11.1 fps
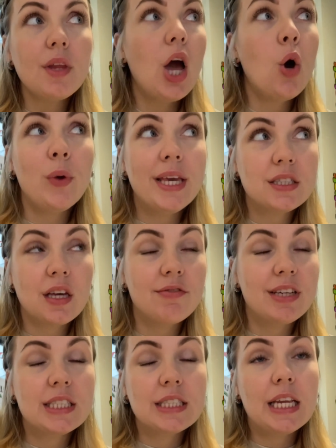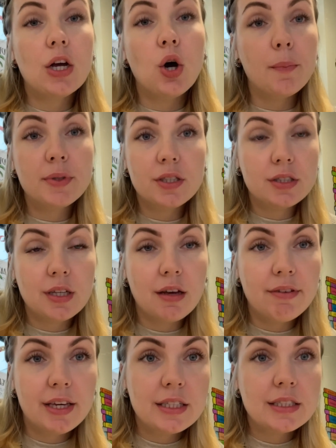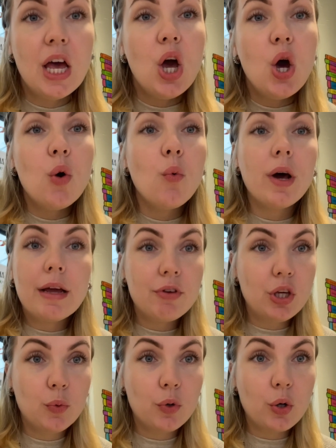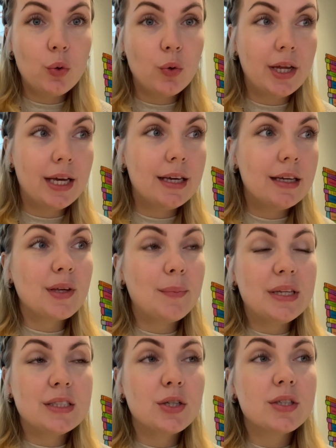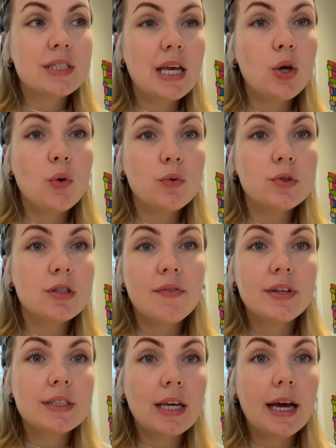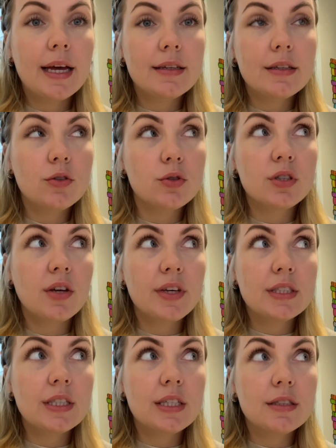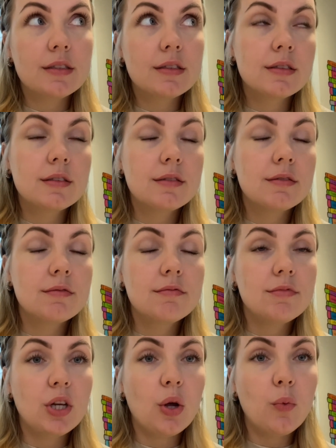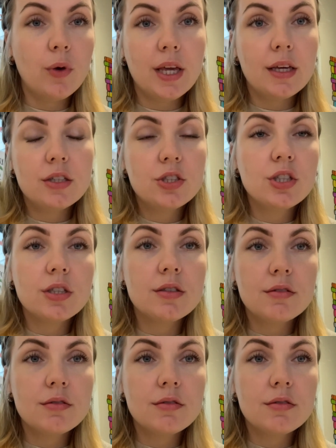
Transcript: a weak cervix, an incompetent cervix, whatever you want to call it. And it's not to say your cervix can't, your cervix is you know, week. It's just